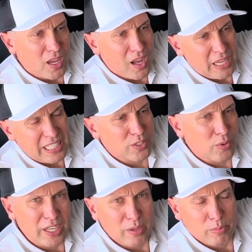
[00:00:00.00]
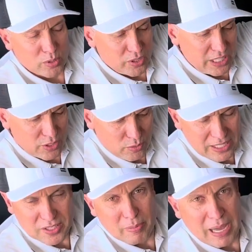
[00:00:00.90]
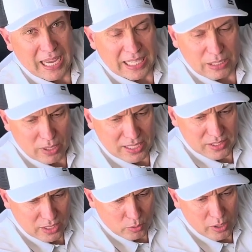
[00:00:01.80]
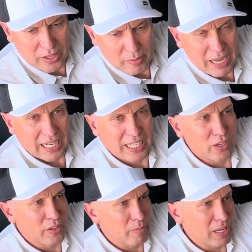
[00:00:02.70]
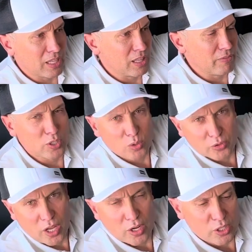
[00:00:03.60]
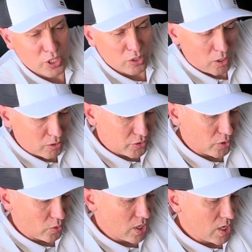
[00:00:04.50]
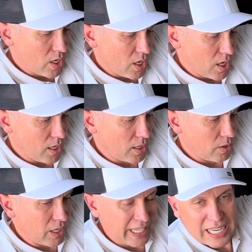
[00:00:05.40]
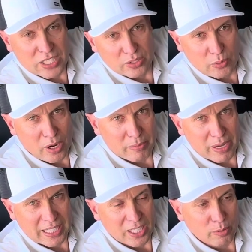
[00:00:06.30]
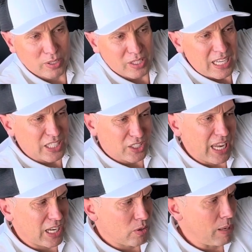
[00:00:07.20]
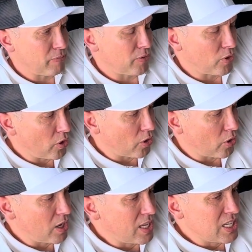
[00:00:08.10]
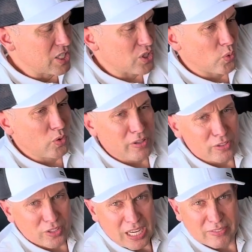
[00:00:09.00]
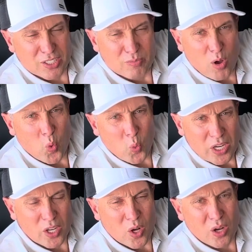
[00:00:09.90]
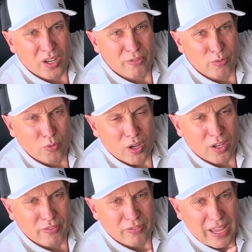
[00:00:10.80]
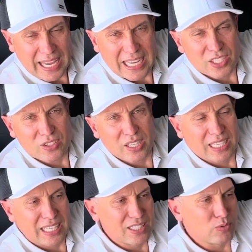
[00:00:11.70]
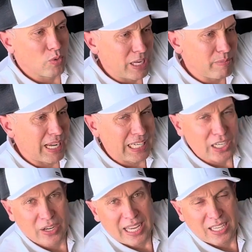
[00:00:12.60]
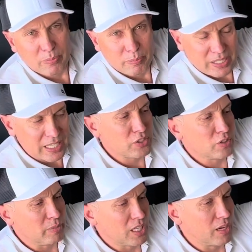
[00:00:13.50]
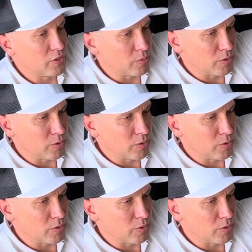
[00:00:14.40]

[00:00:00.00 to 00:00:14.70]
He doesn't ride in a booster. He just rides in the back. He'll ride in the back here. And then my 11-year-old daughter, she'll also occasionally ride back here. But it's kind of cramped for her. So really, there's kind of a small window of age that kids ride back here and could potentially be comfortable.